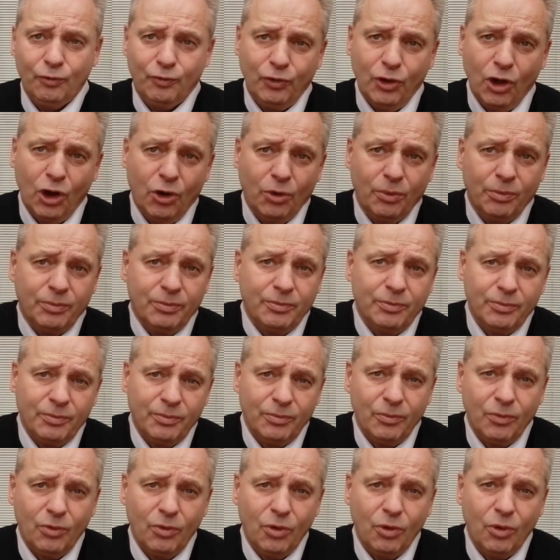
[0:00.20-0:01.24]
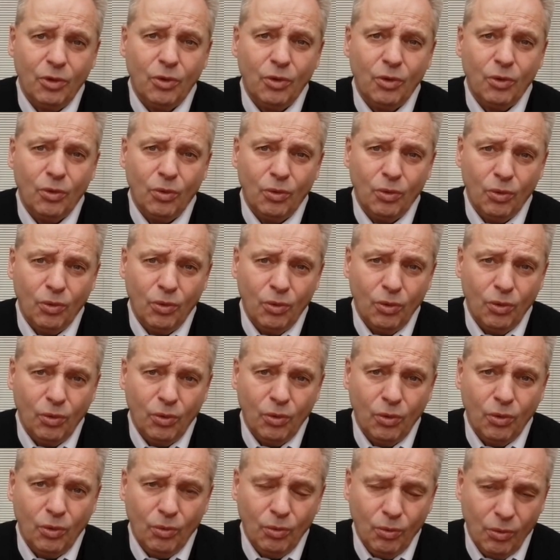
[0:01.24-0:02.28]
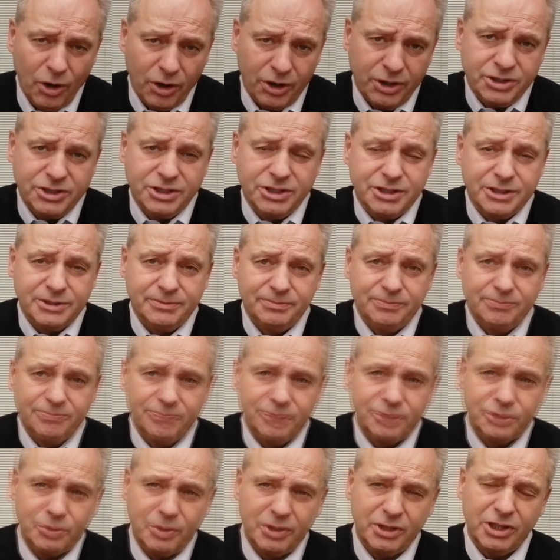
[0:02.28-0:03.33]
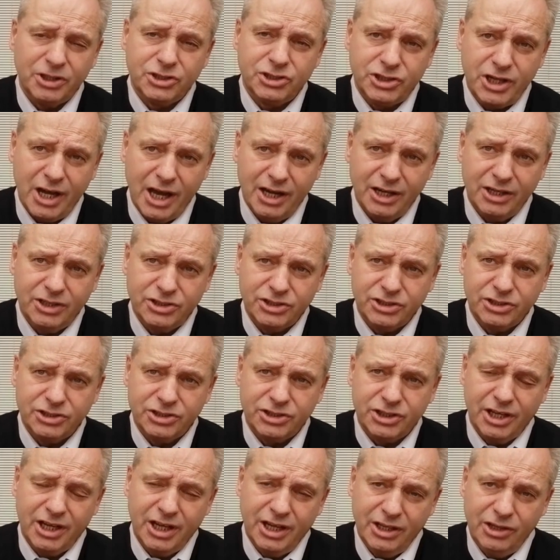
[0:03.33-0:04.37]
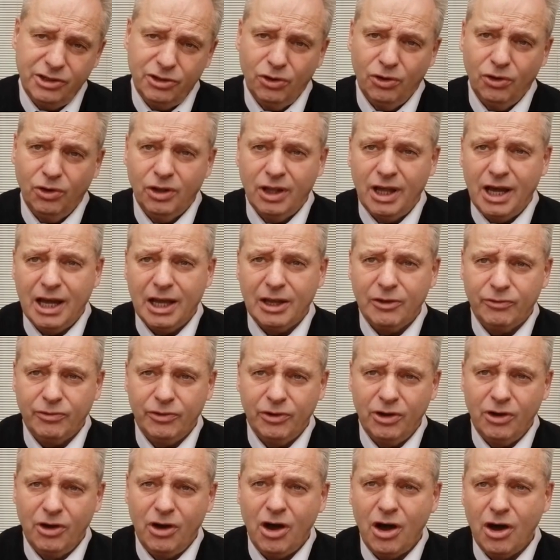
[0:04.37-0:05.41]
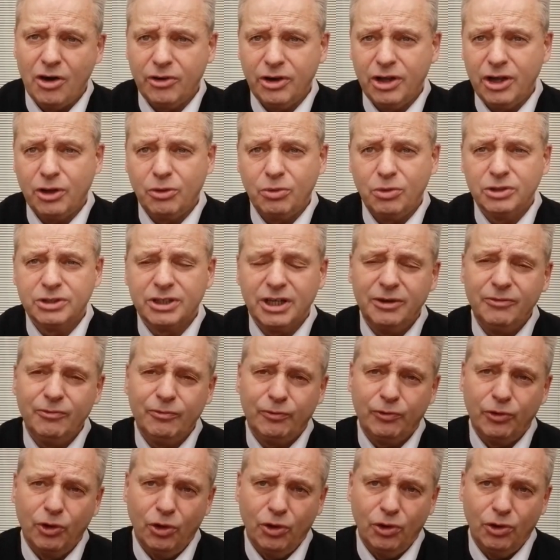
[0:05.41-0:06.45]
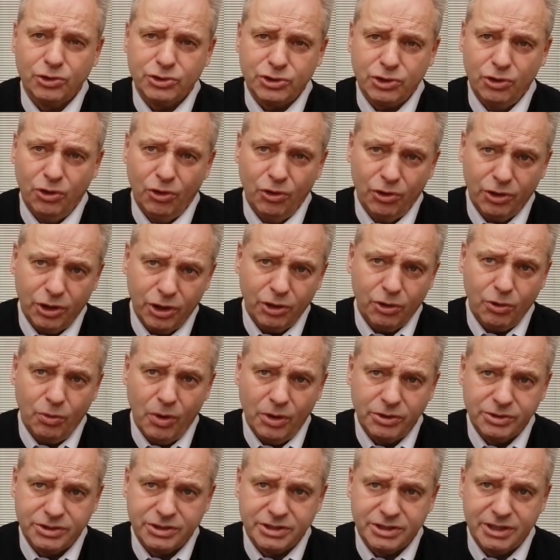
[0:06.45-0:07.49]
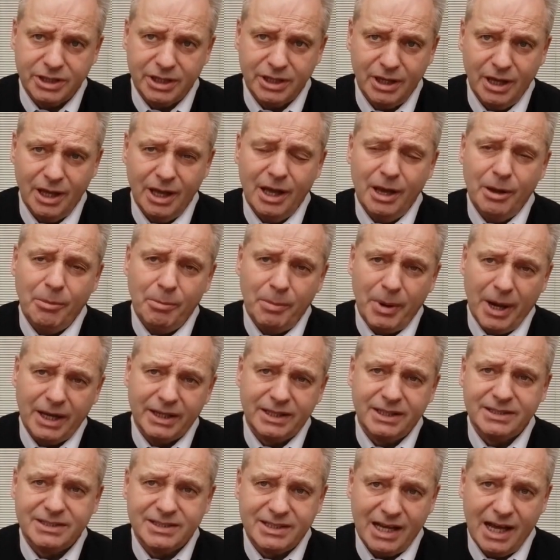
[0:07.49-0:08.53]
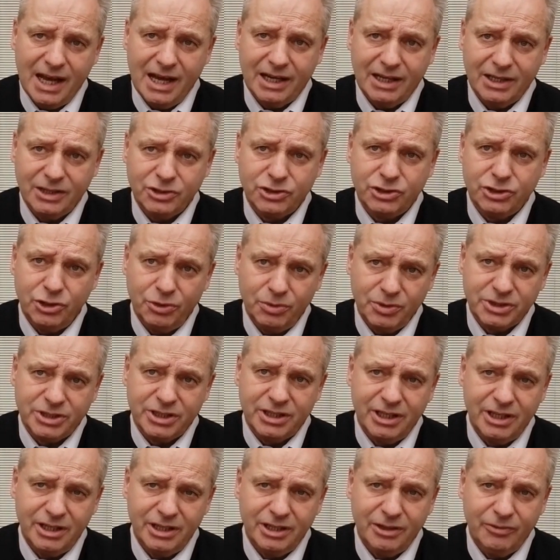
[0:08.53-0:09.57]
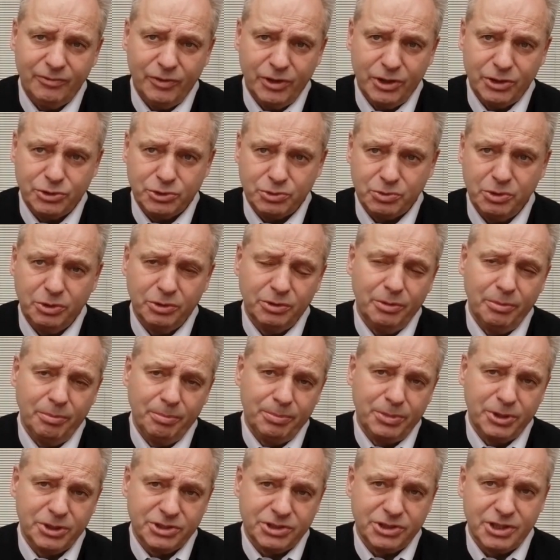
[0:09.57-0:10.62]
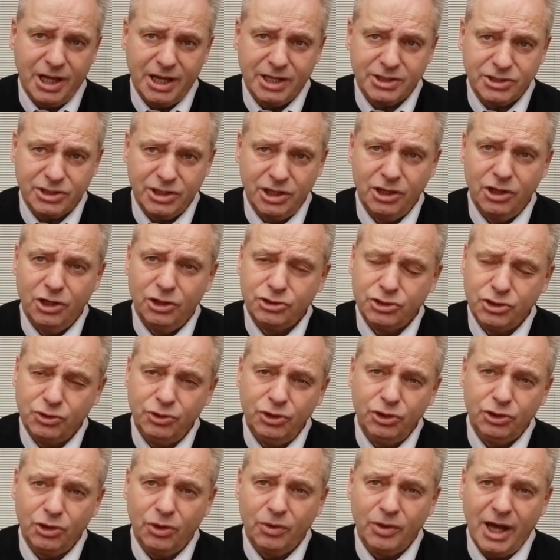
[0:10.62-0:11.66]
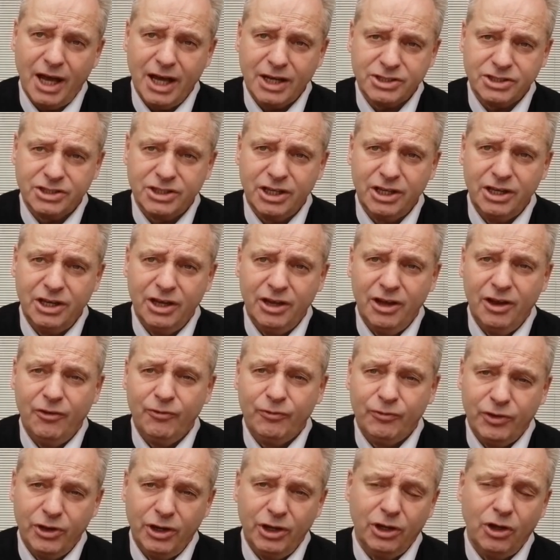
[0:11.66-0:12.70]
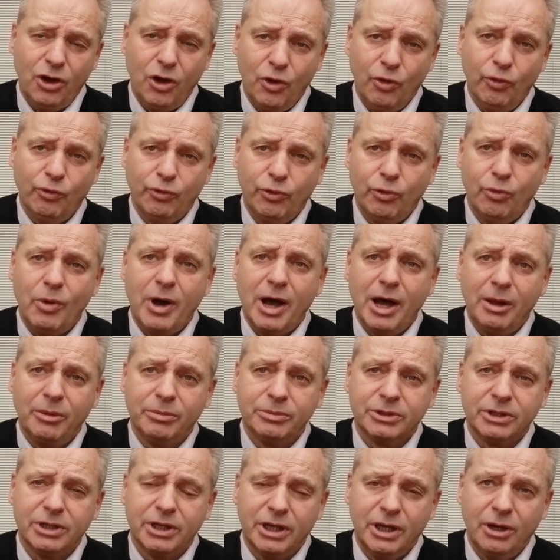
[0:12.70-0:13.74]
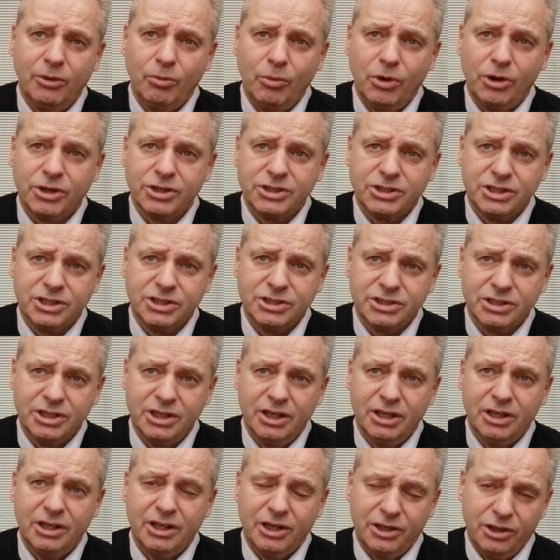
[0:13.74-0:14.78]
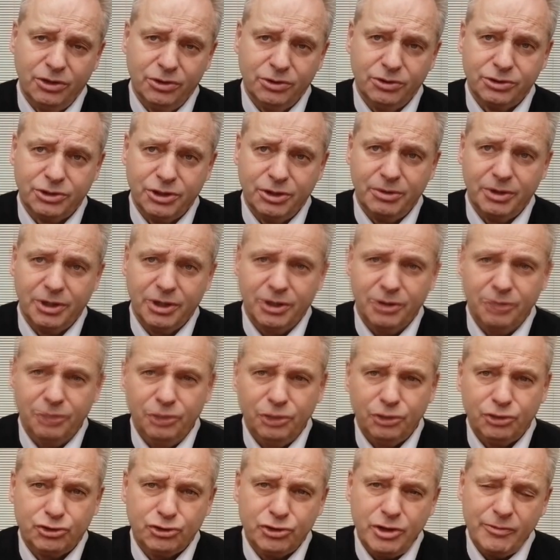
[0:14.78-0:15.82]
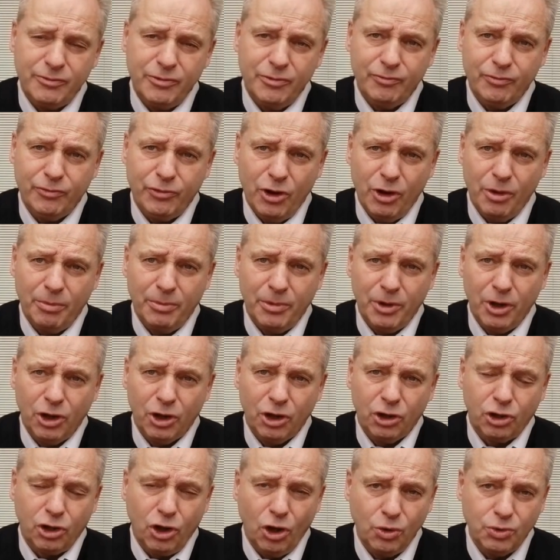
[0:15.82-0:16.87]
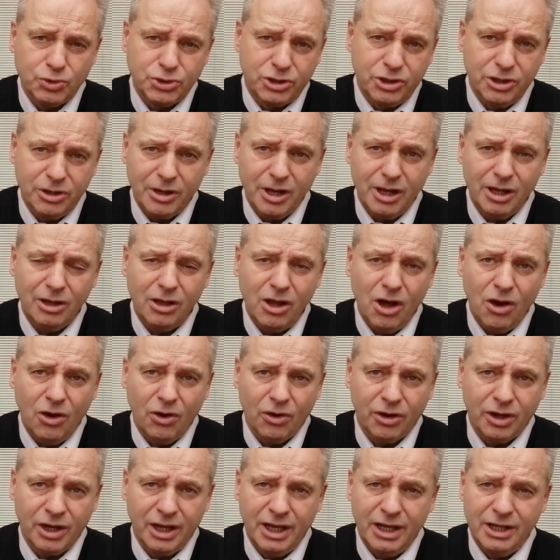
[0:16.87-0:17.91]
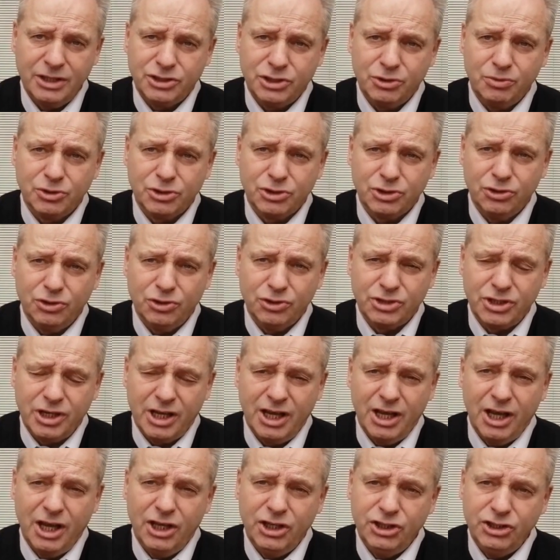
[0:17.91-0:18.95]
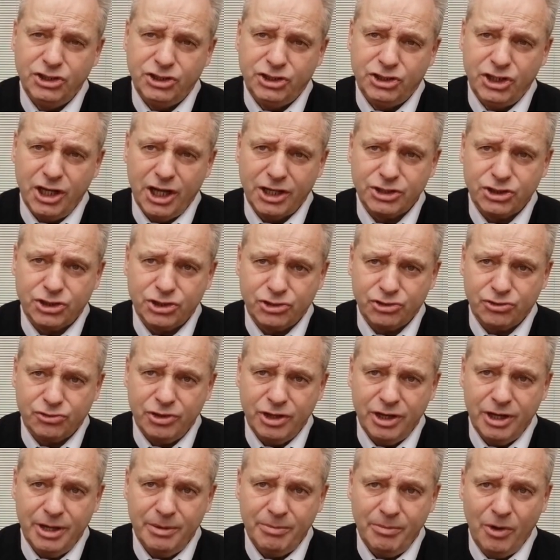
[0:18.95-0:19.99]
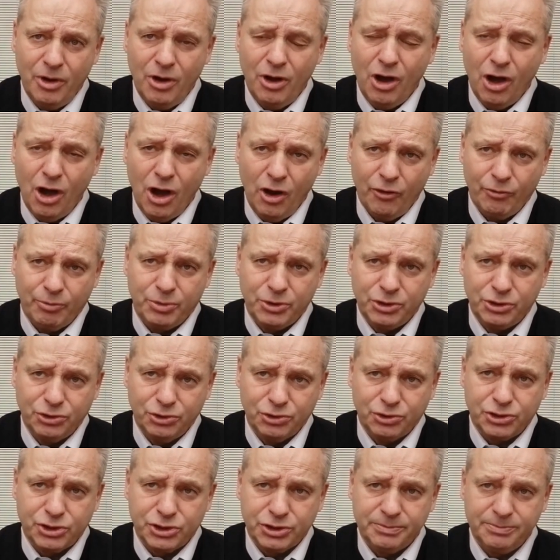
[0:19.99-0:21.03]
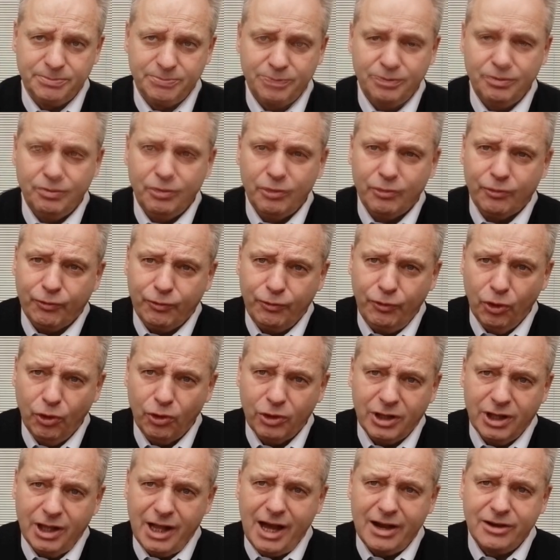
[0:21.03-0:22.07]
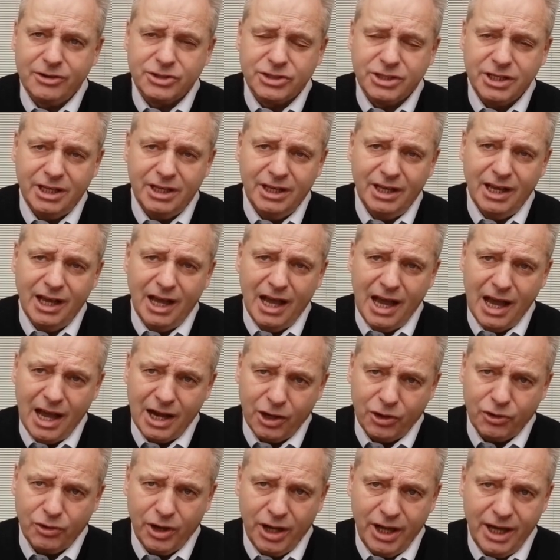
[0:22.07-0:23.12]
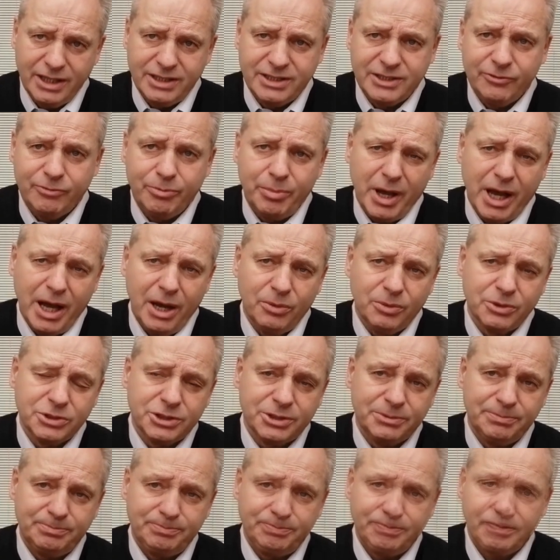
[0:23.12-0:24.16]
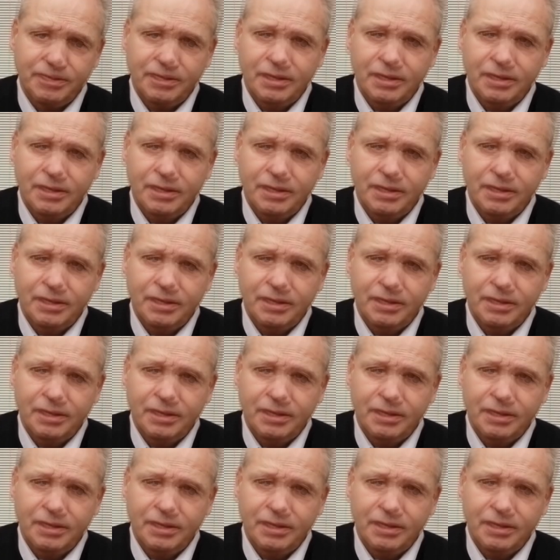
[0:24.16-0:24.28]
Flow. What is it? Flow is when the challenges in your life are equaled in force or in quantity by the talents you as an individual possess, so you don't actually feel overwhelmed in what it is that you're doing. You're driven from coasting along into a sort of jet stream of production with full clarity and creative powers.